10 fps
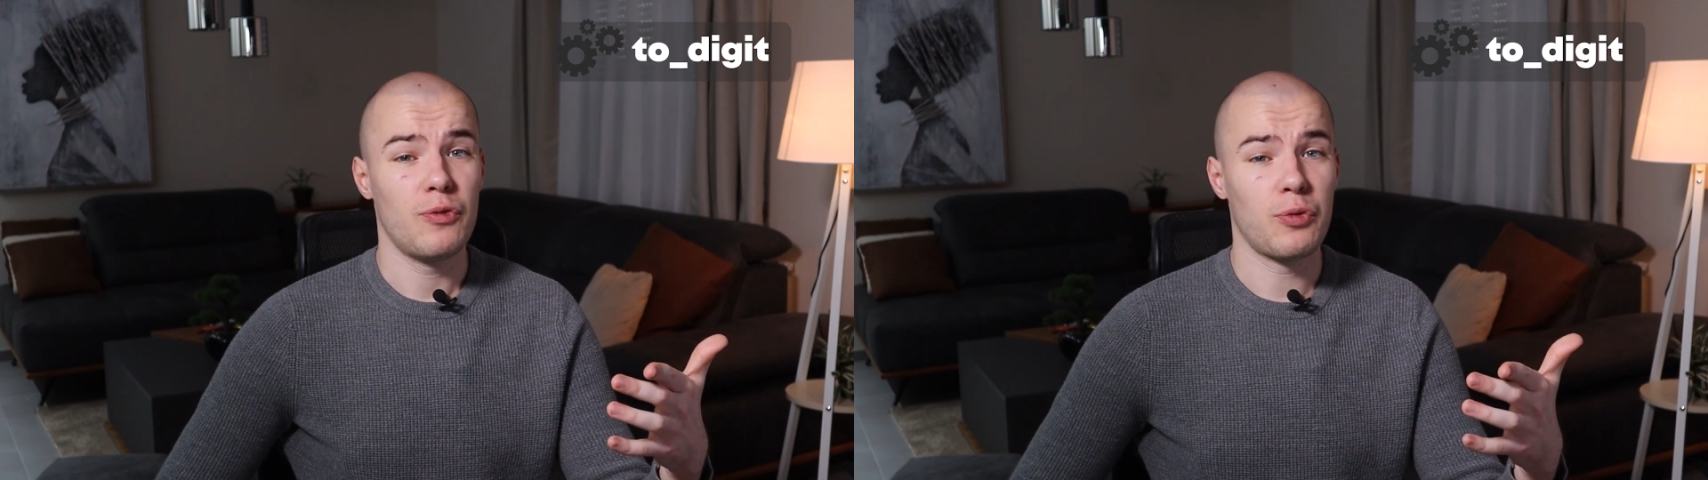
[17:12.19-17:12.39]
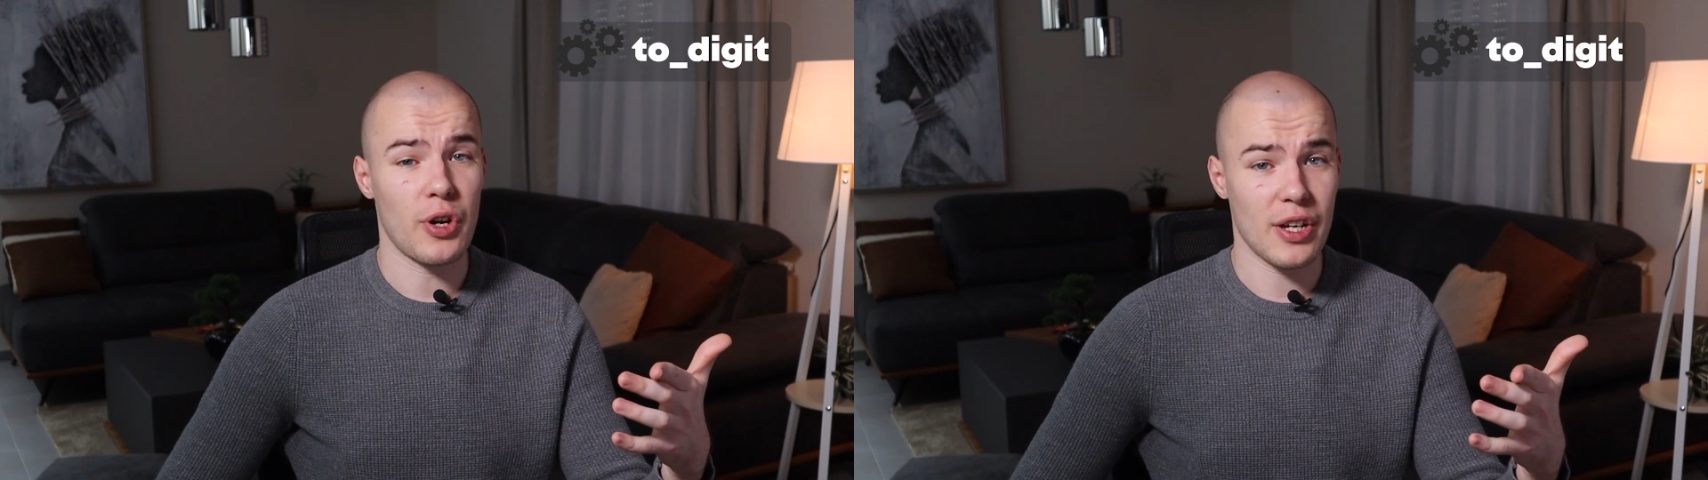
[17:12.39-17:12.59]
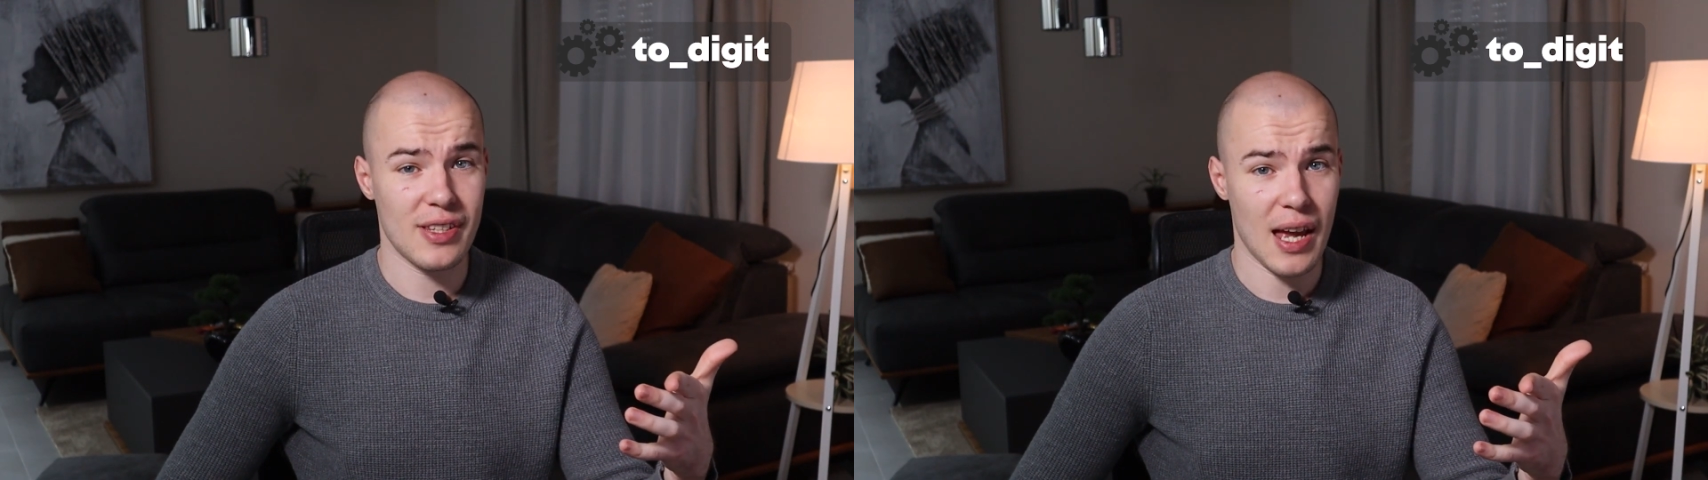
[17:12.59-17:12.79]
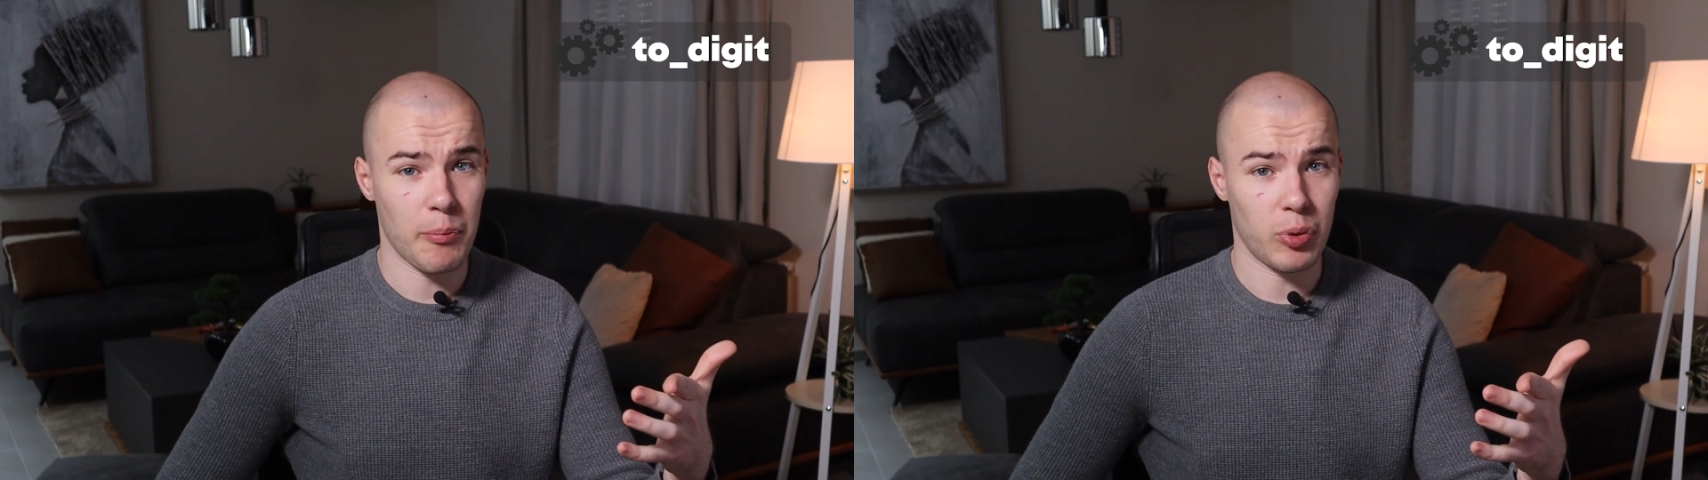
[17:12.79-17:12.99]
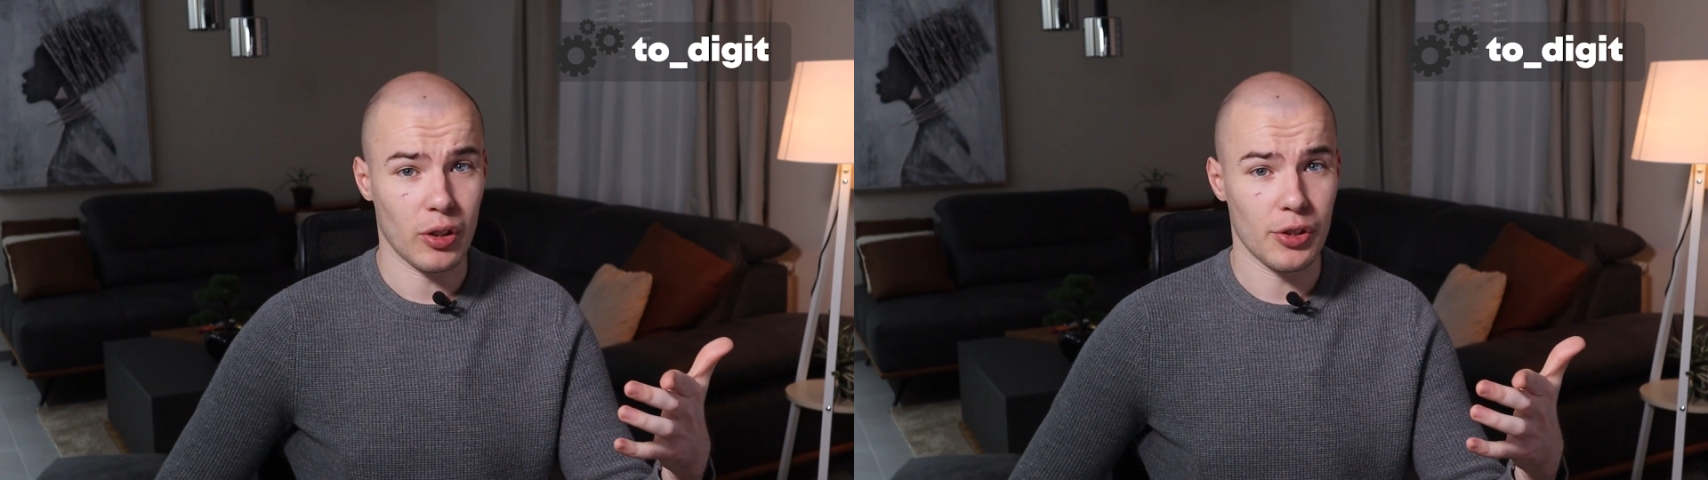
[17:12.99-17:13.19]
for
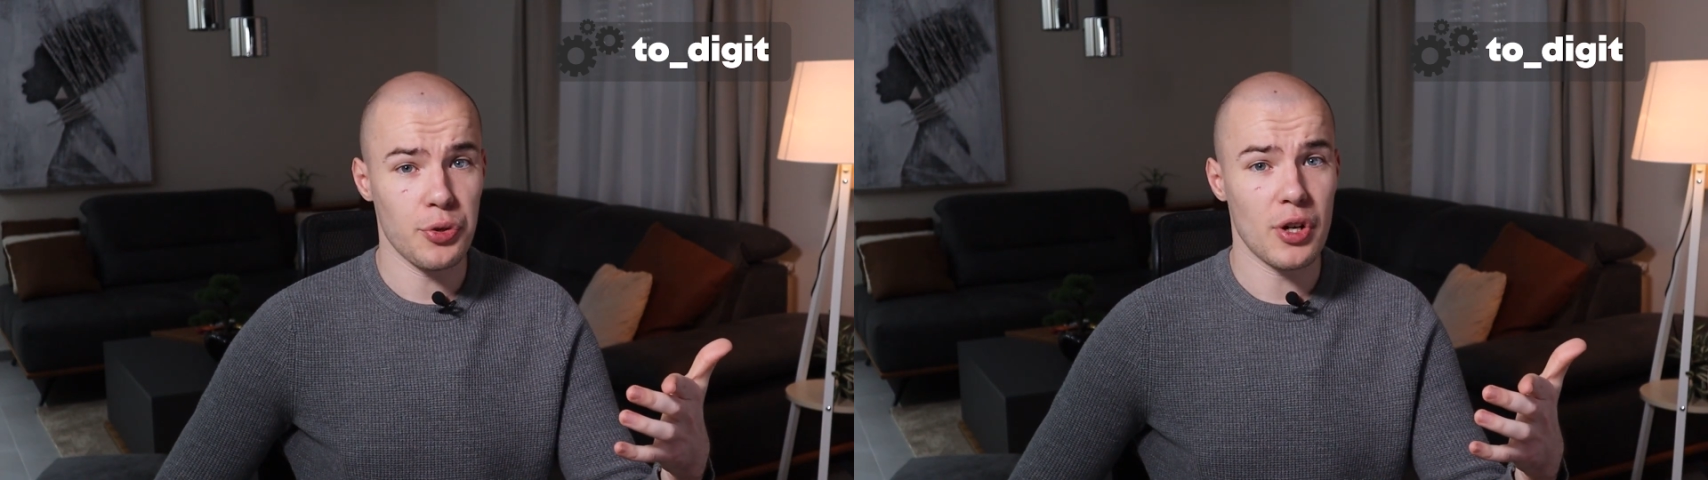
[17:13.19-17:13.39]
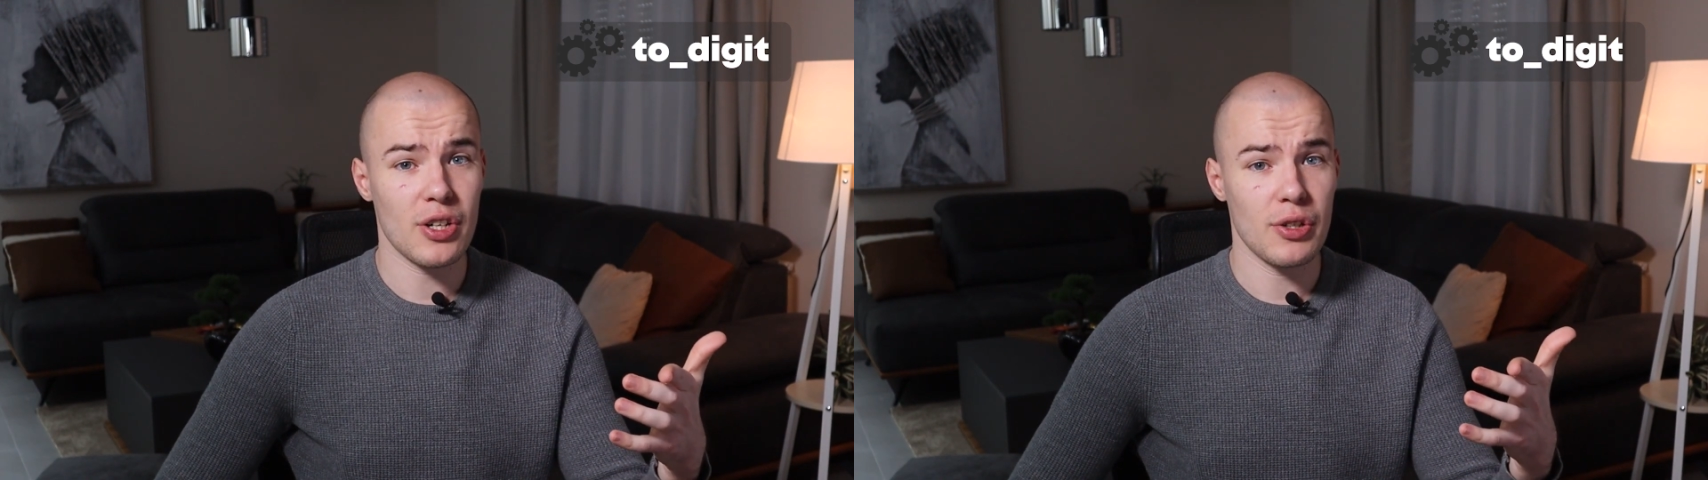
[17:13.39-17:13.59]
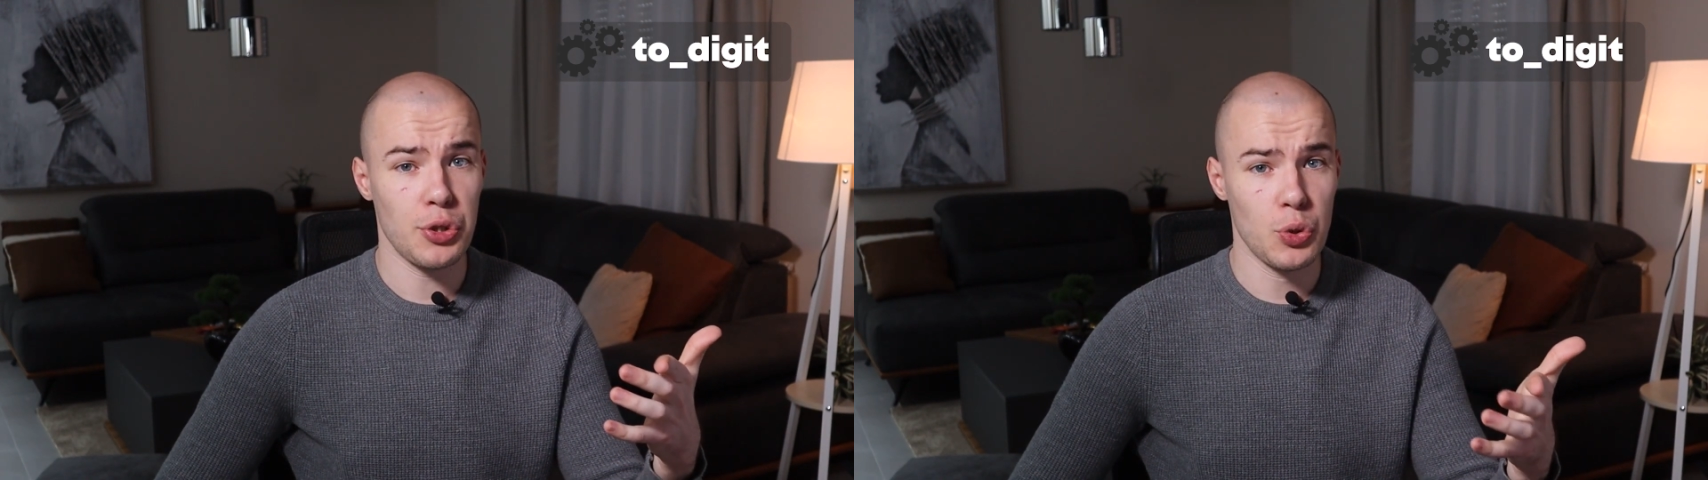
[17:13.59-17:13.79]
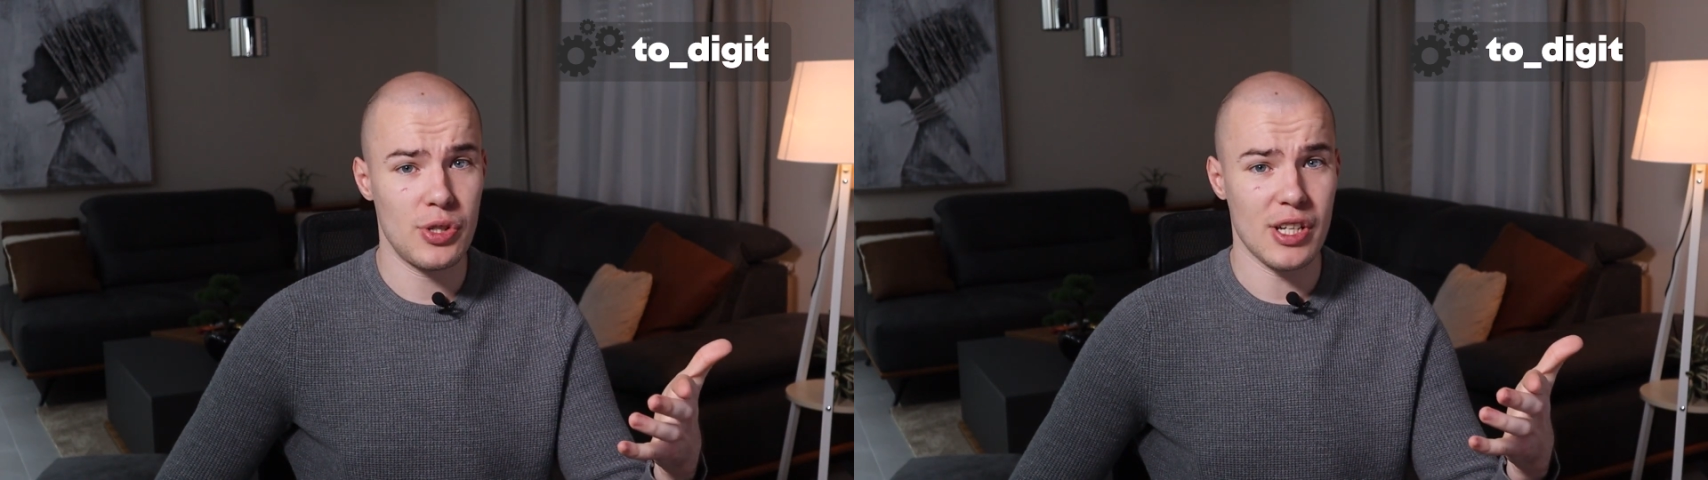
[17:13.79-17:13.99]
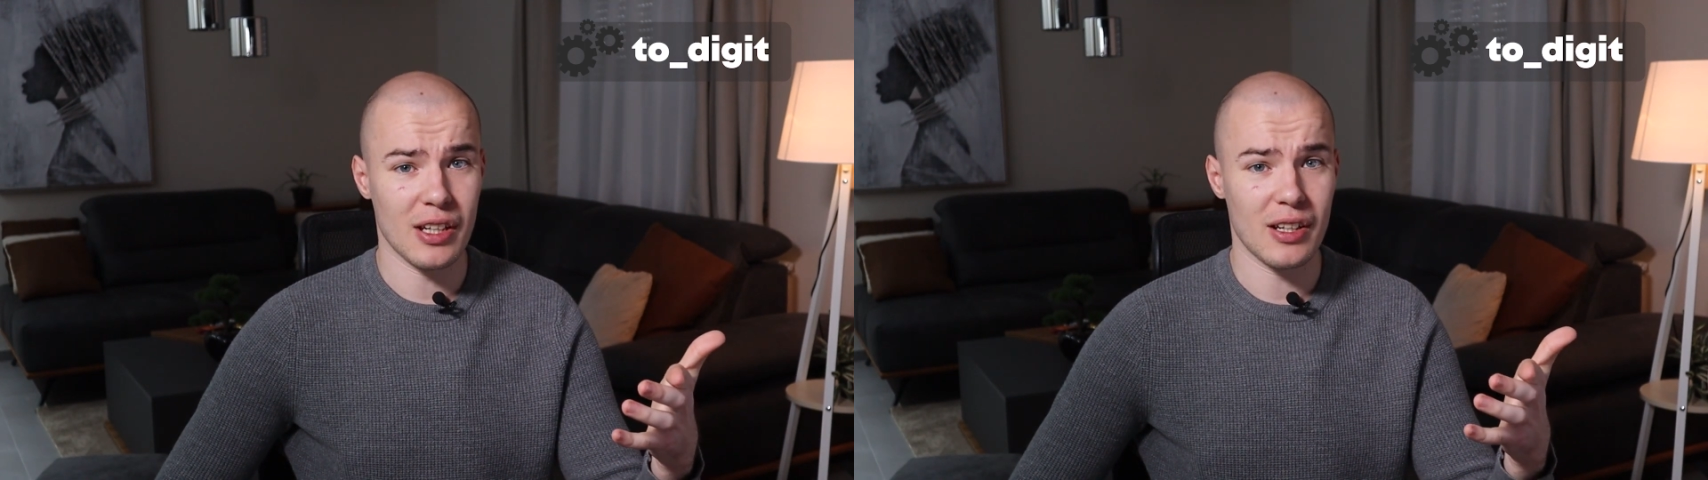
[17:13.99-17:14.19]
example, you are
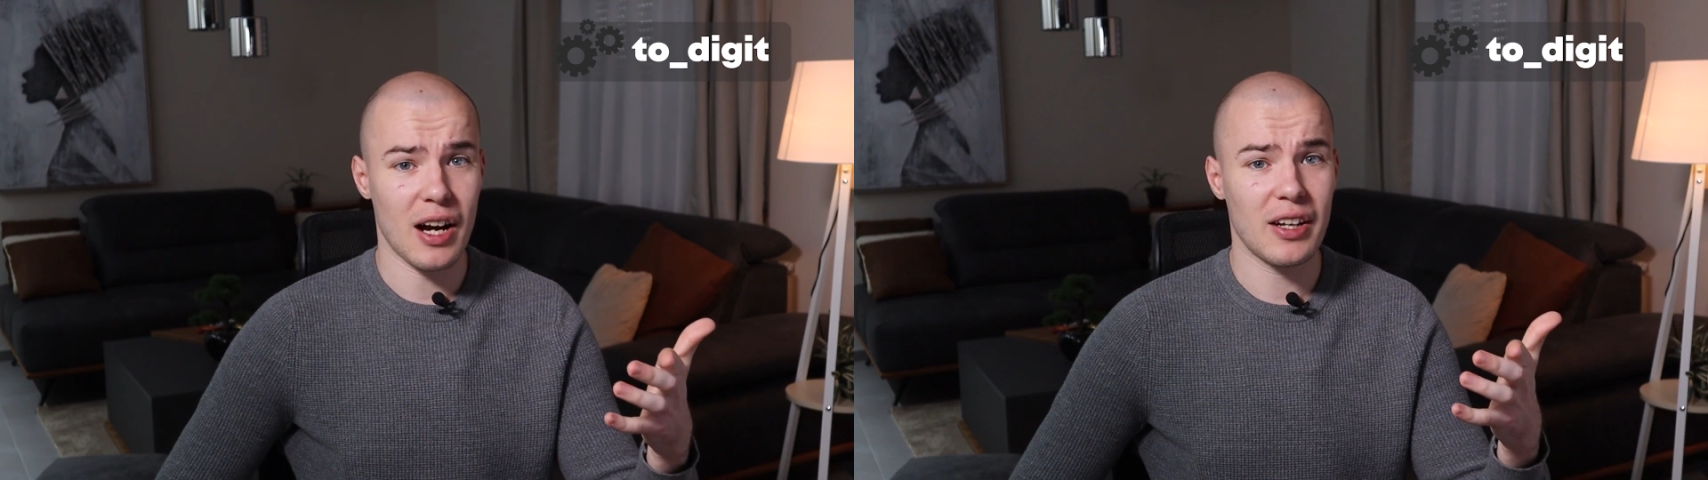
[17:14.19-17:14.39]
using